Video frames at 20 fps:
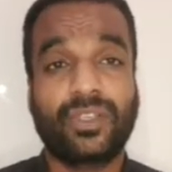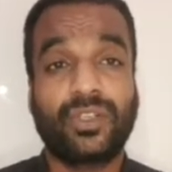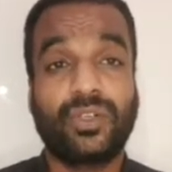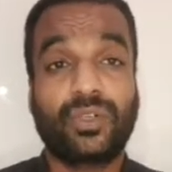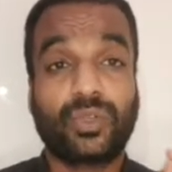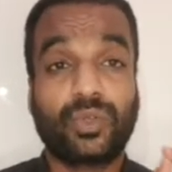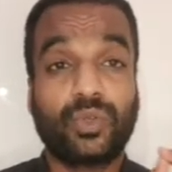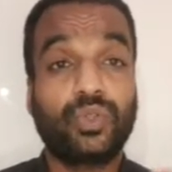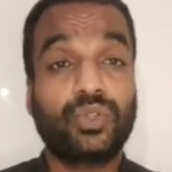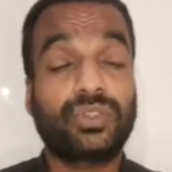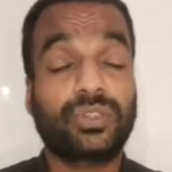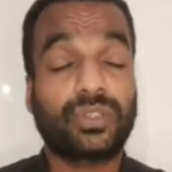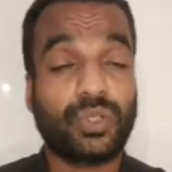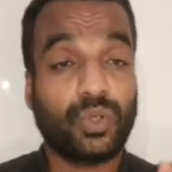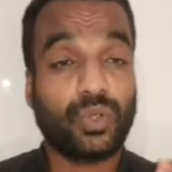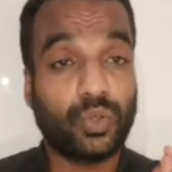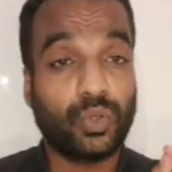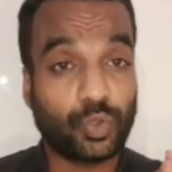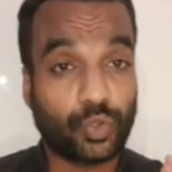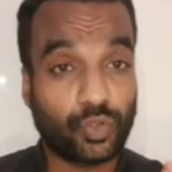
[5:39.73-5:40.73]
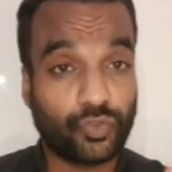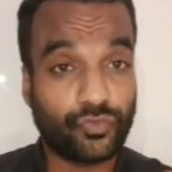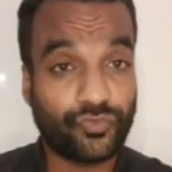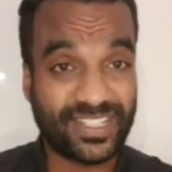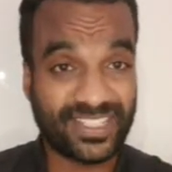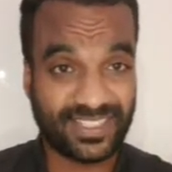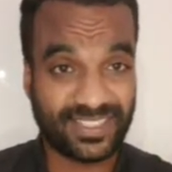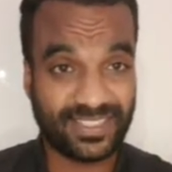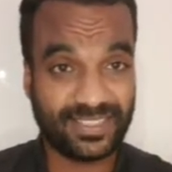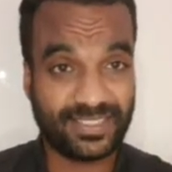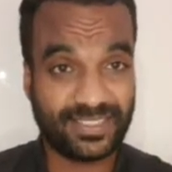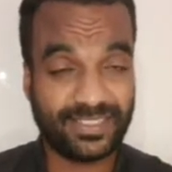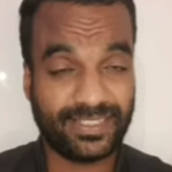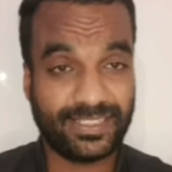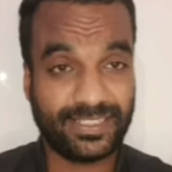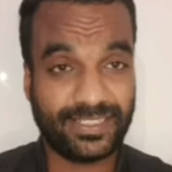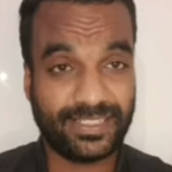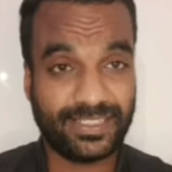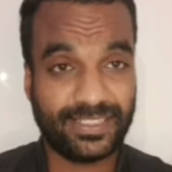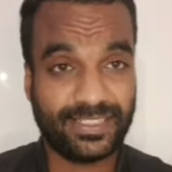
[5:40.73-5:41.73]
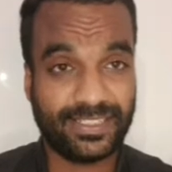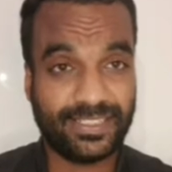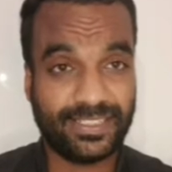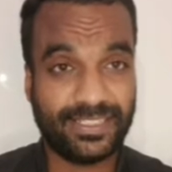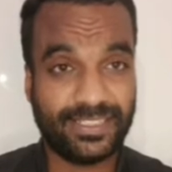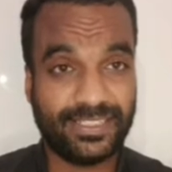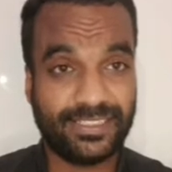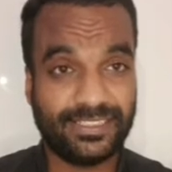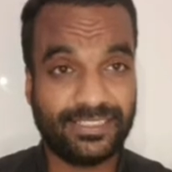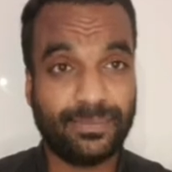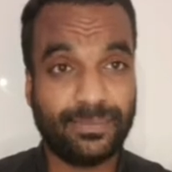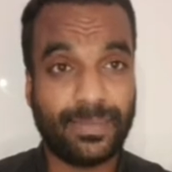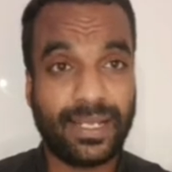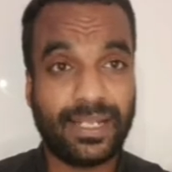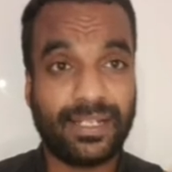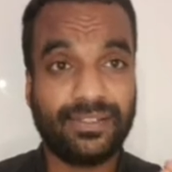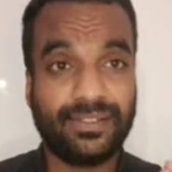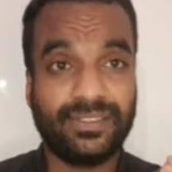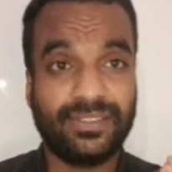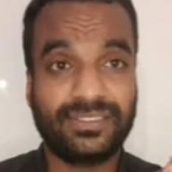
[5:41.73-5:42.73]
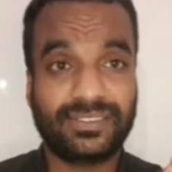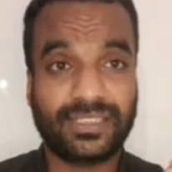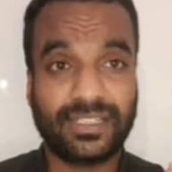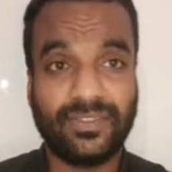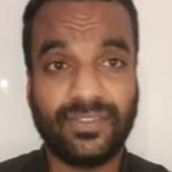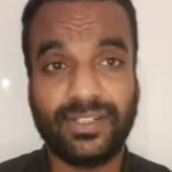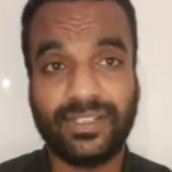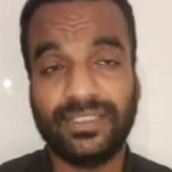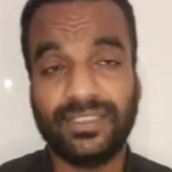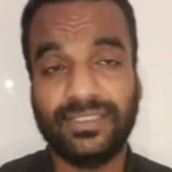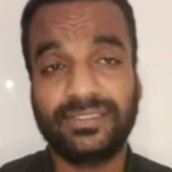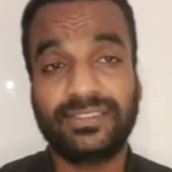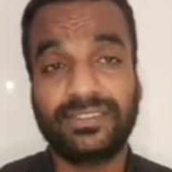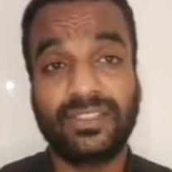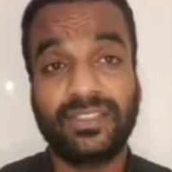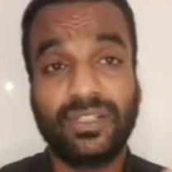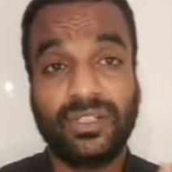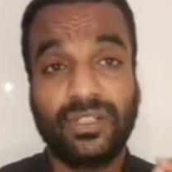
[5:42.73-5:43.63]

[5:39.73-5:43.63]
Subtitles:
ROUTH HURWITZ is the man who discovered this.